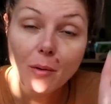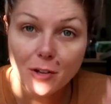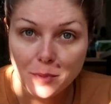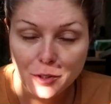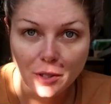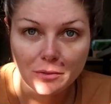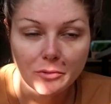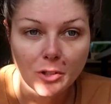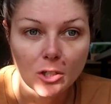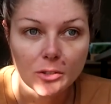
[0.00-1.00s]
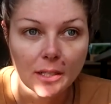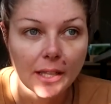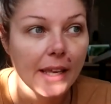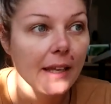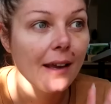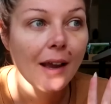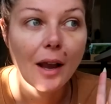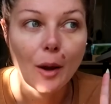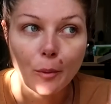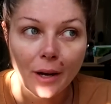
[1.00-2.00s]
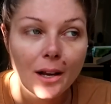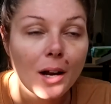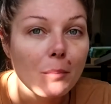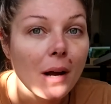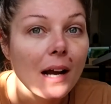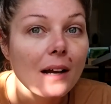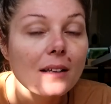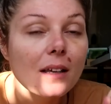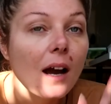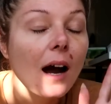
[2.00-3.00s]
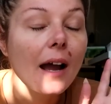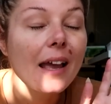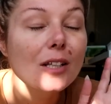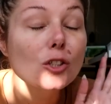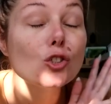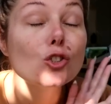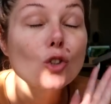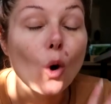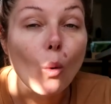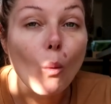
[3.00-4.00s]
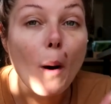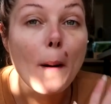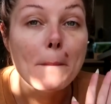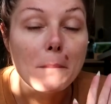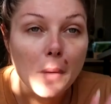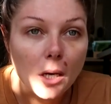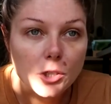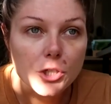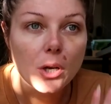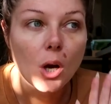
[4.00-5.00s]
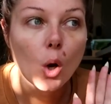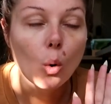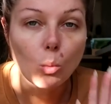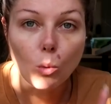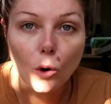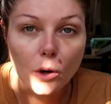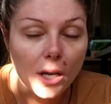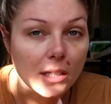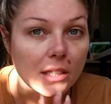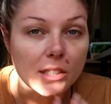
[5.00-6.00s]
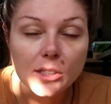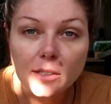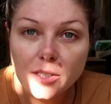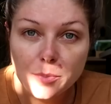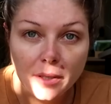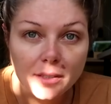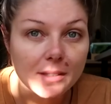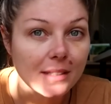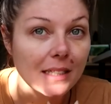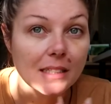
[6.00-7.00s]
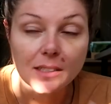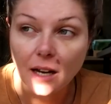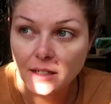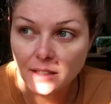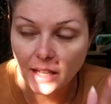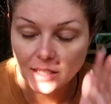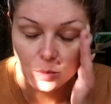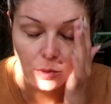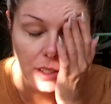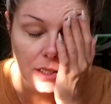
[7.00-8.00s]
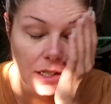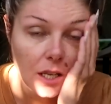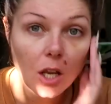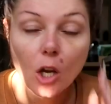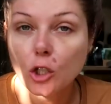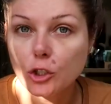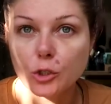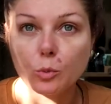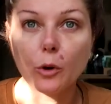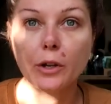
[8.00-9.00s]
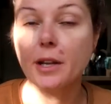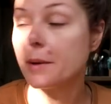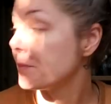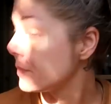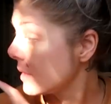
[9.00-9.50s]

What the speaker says: was my travel vlog to LA, and when I got back I had so much work. I literally spent the entire last week just working.